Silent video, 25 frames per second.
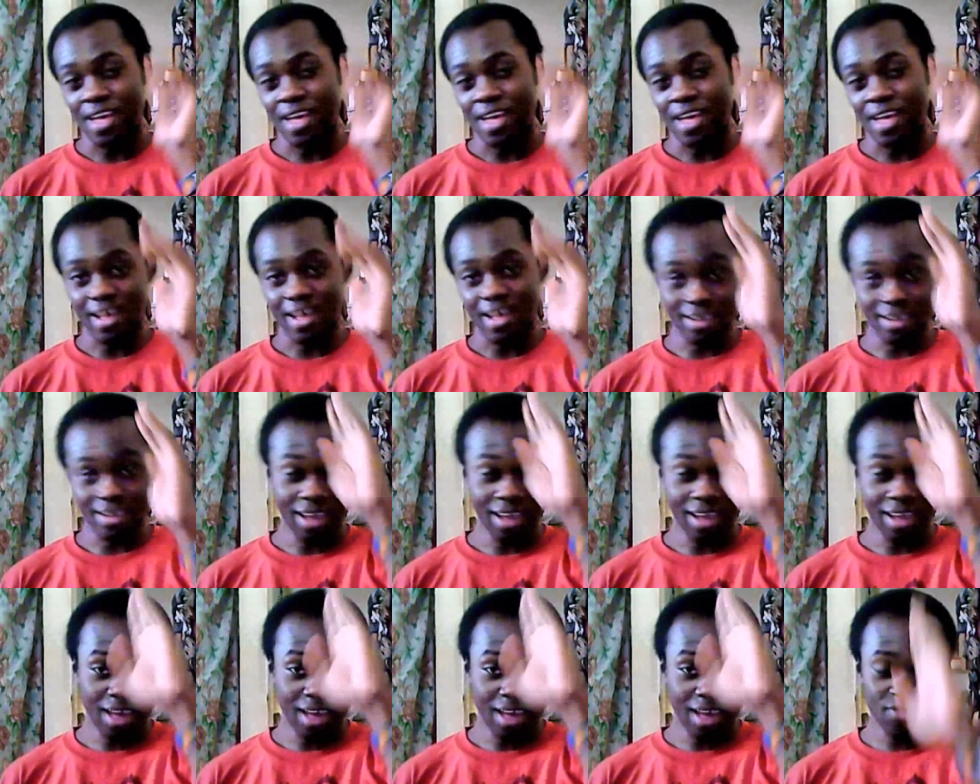and
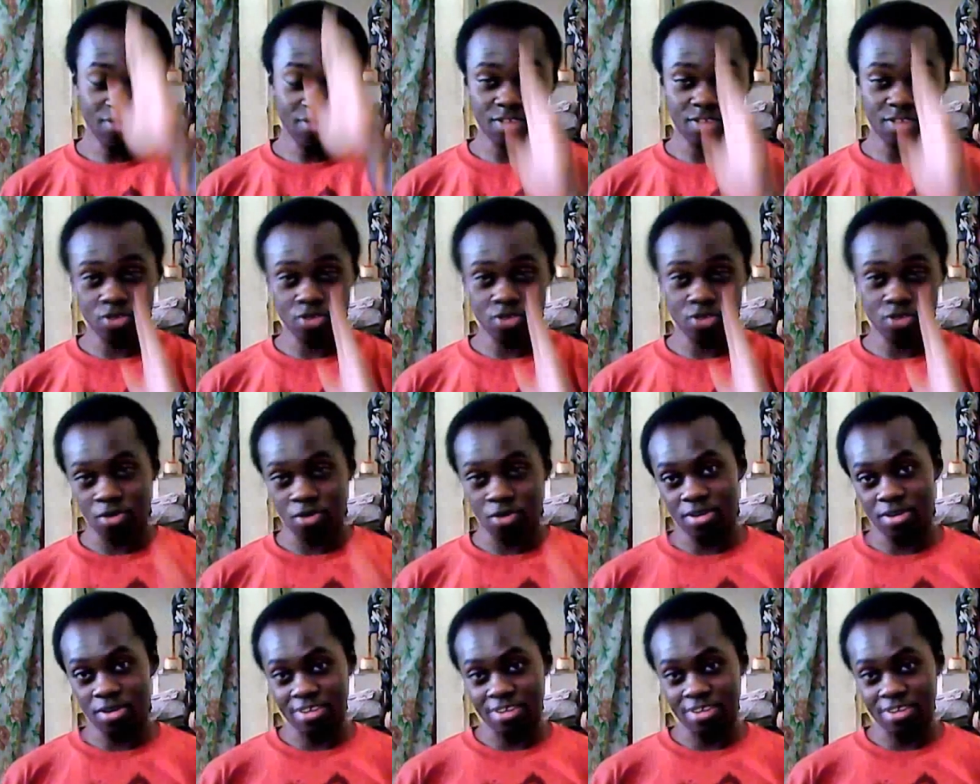half of
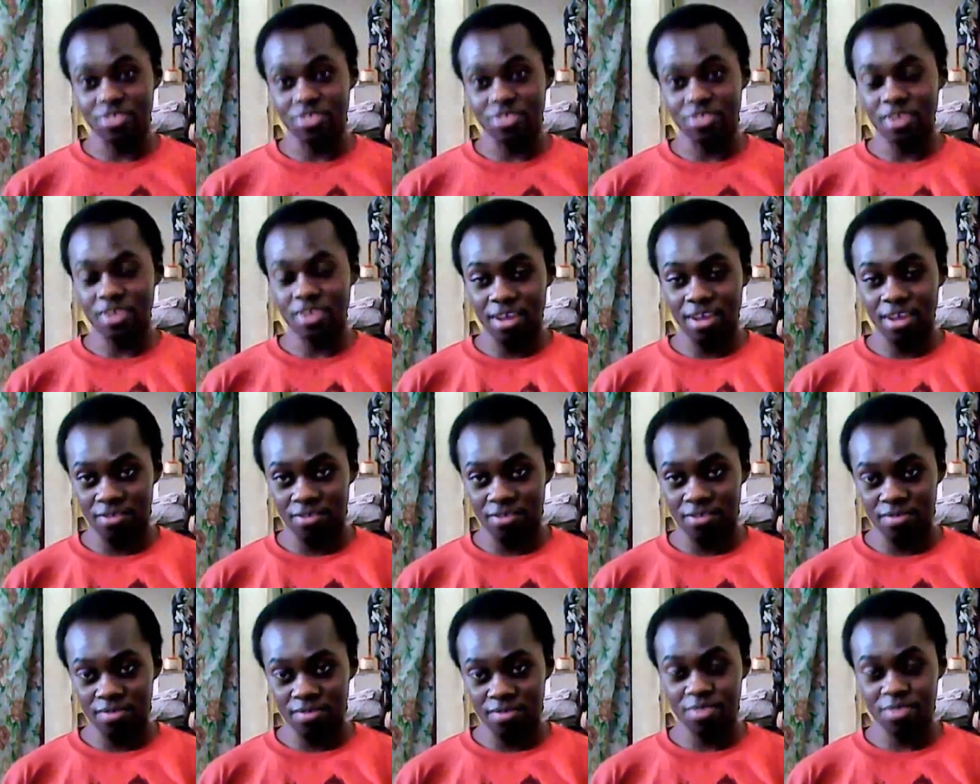Turco, literally half
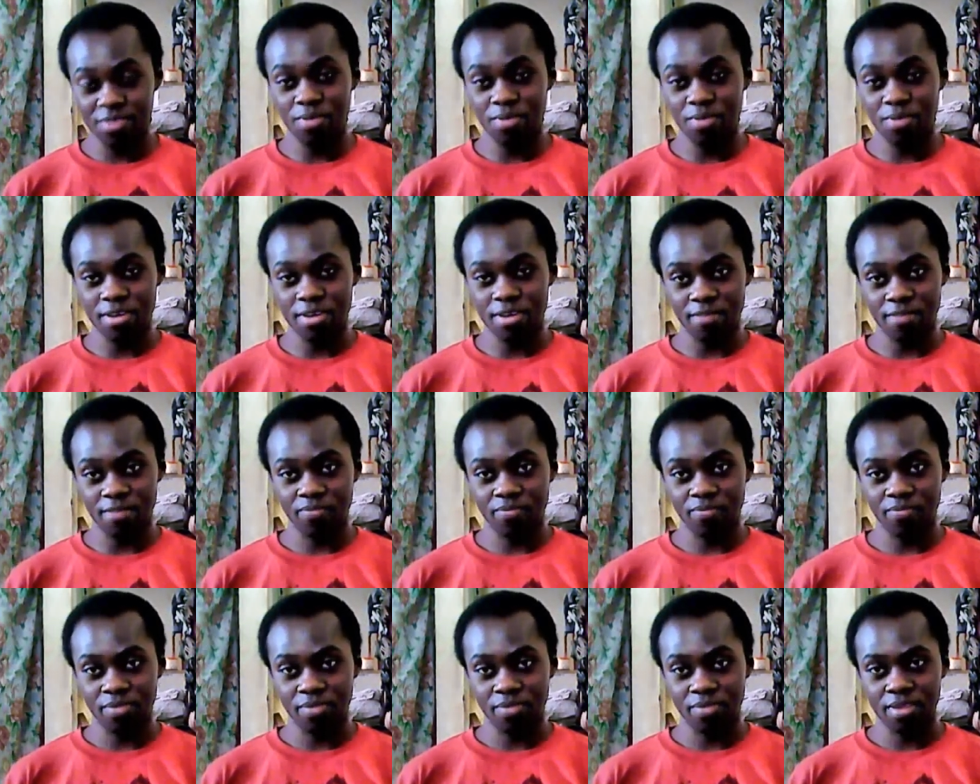of his body,
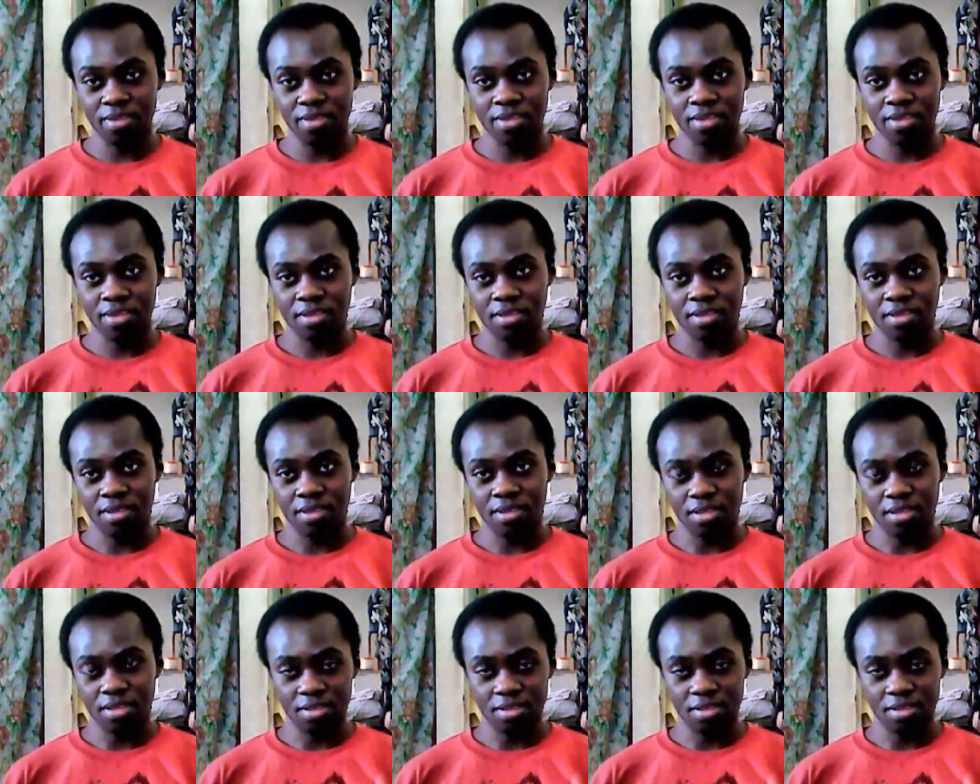
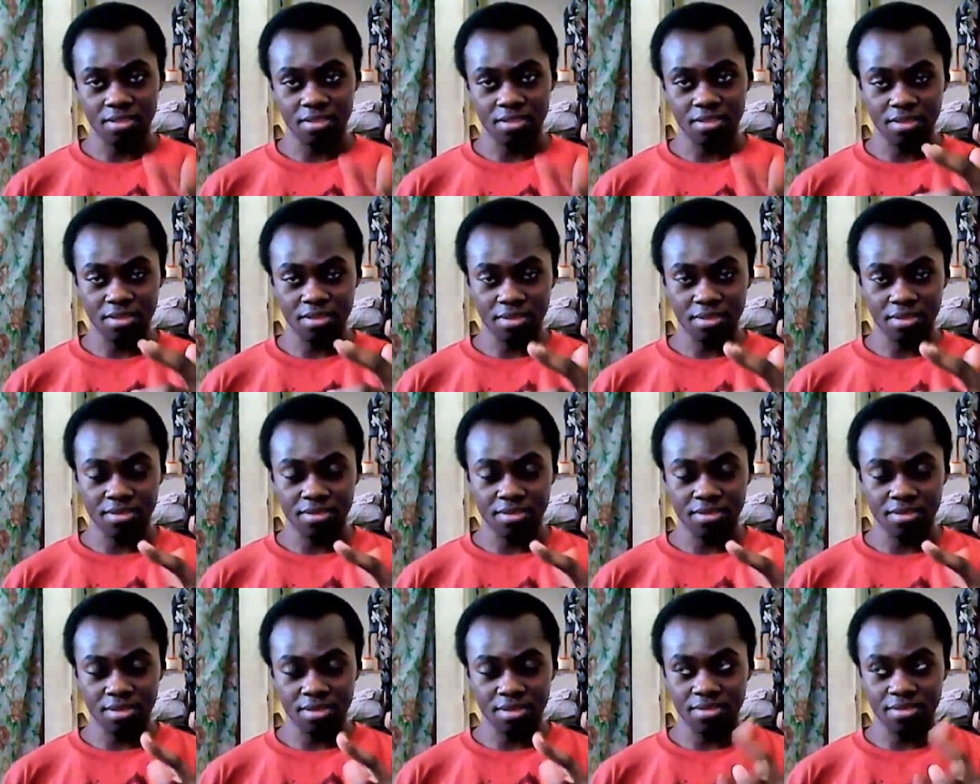
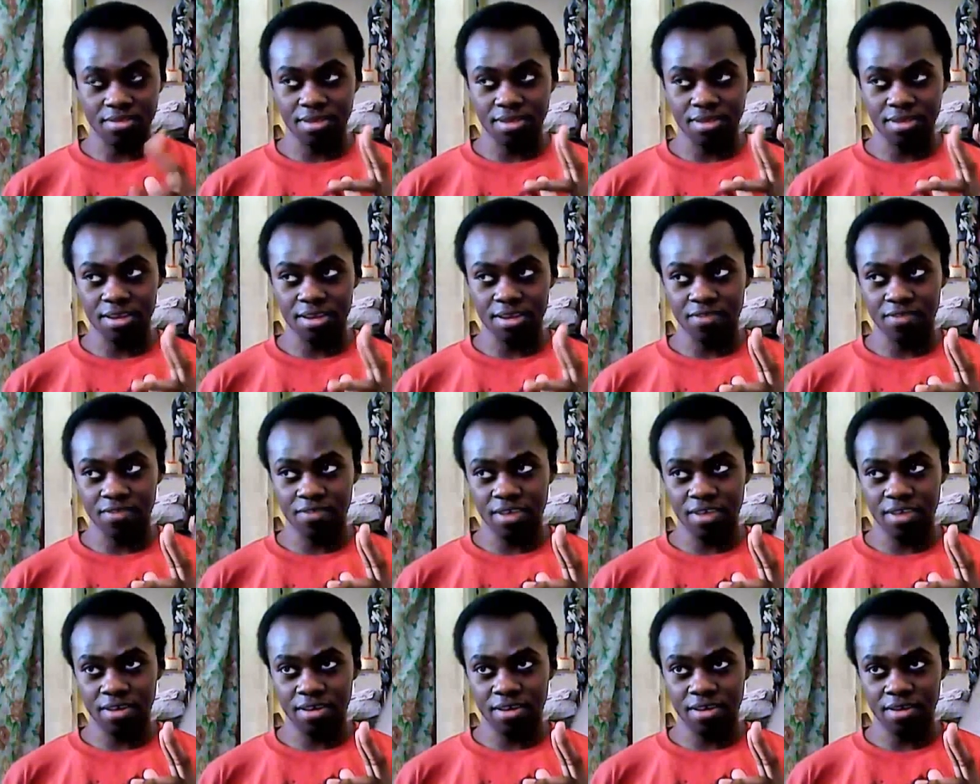it's kind of
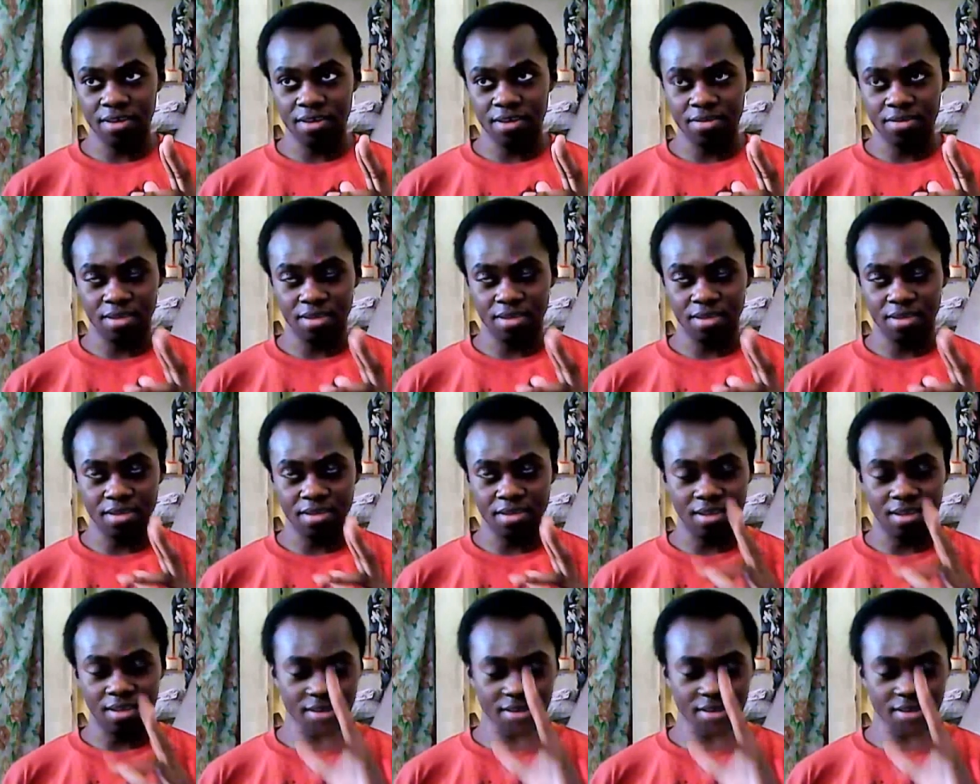like
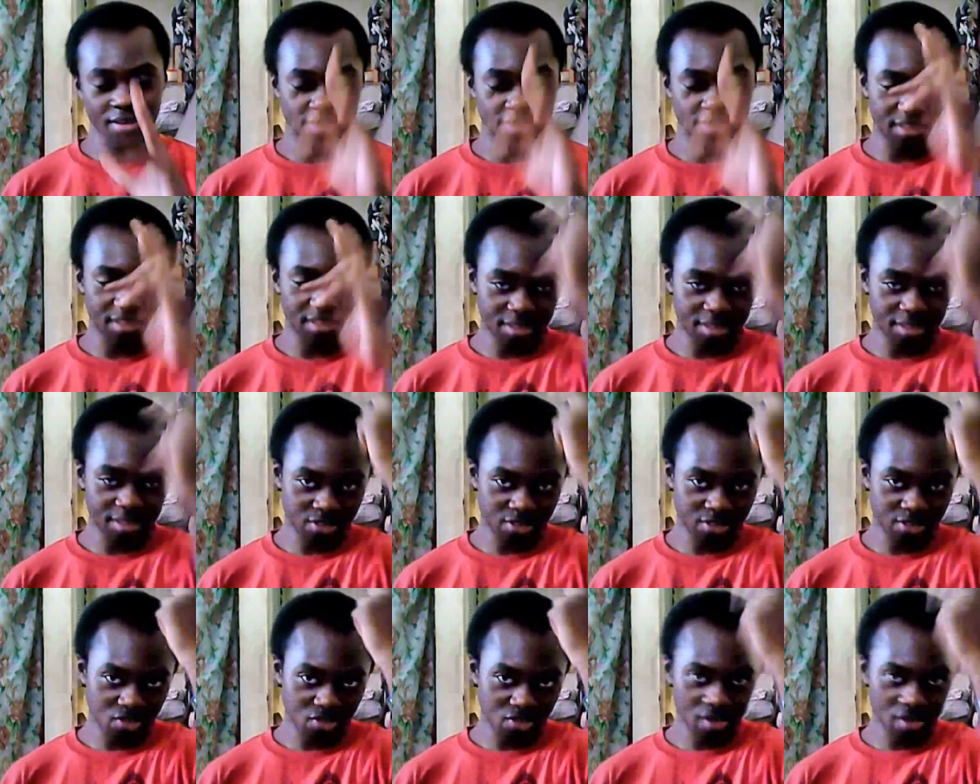it's not a
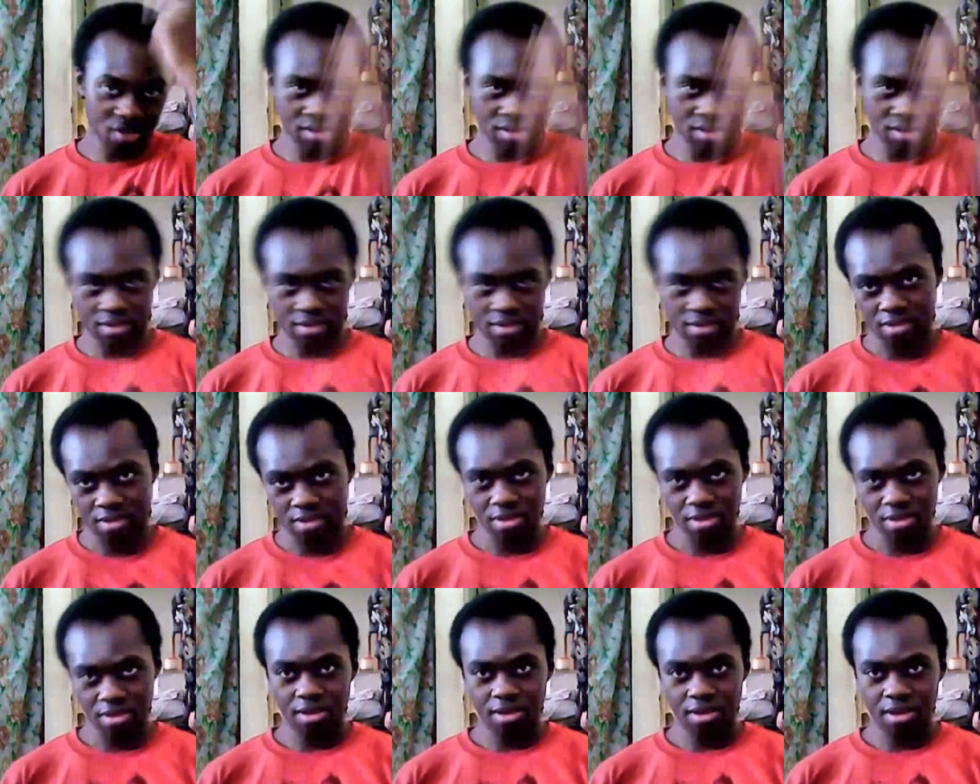straight
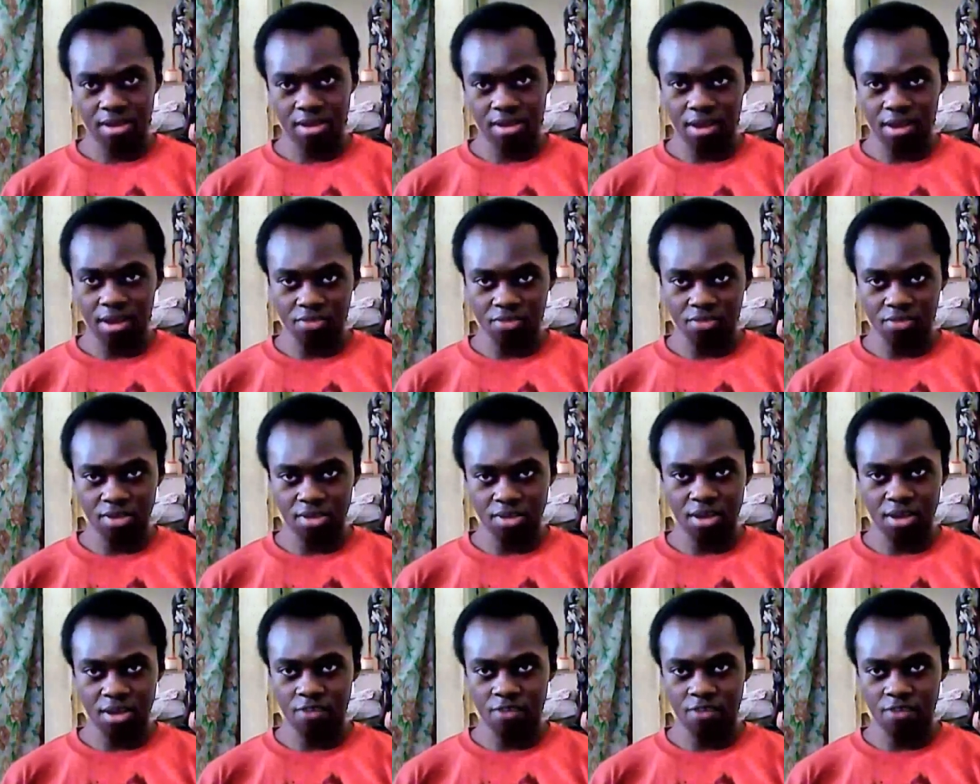half to
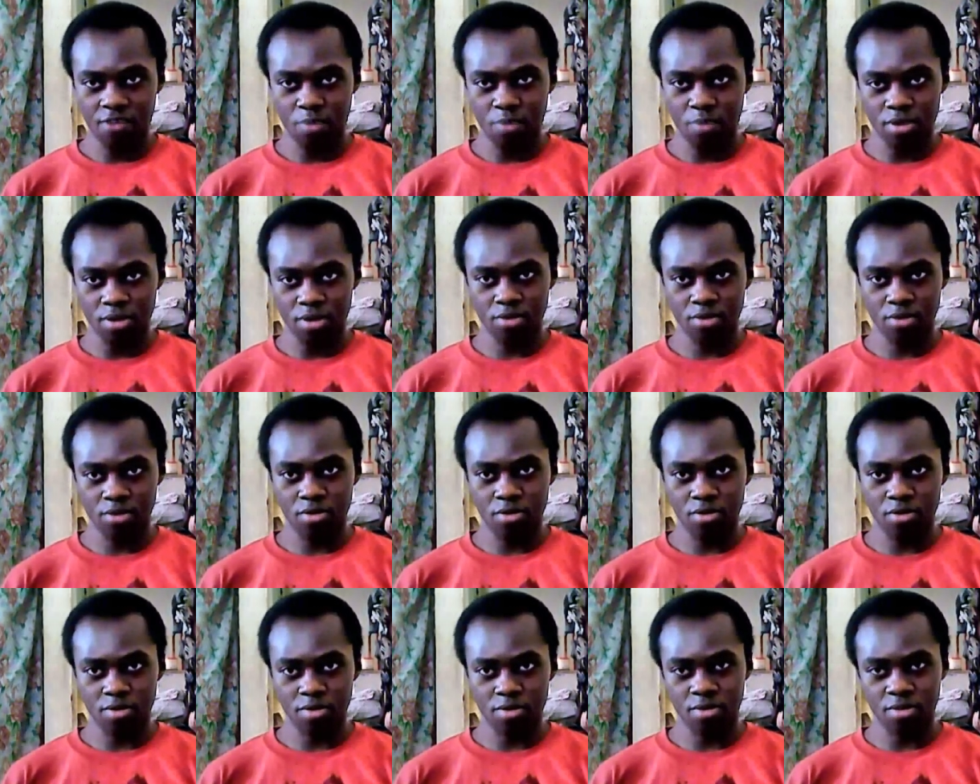half body cut,
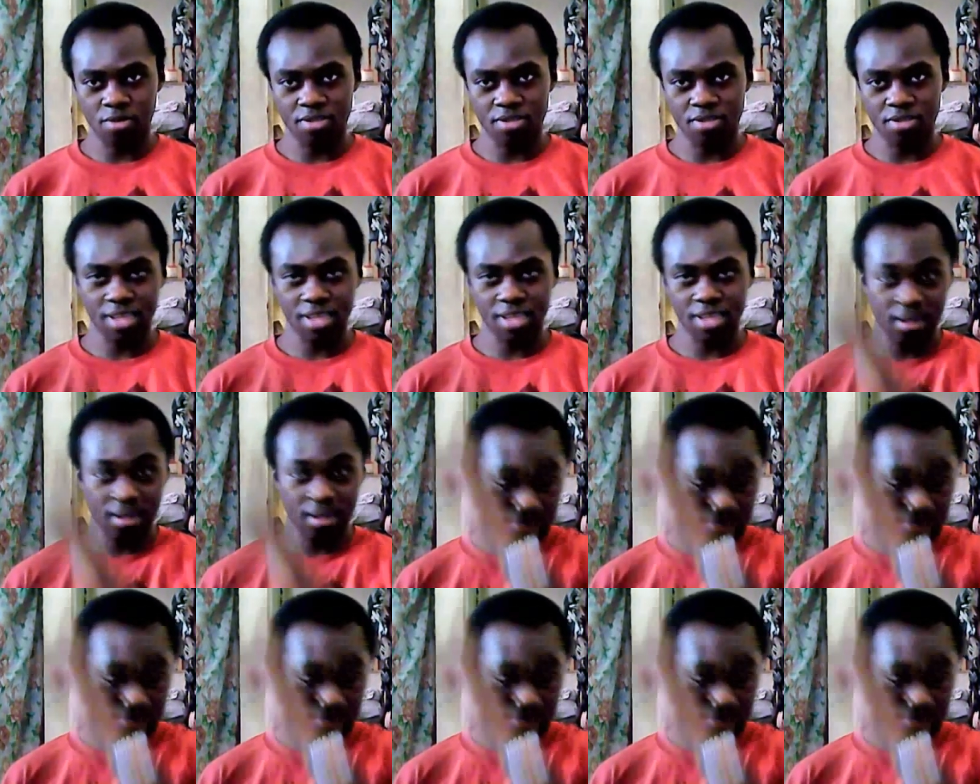but it's kind of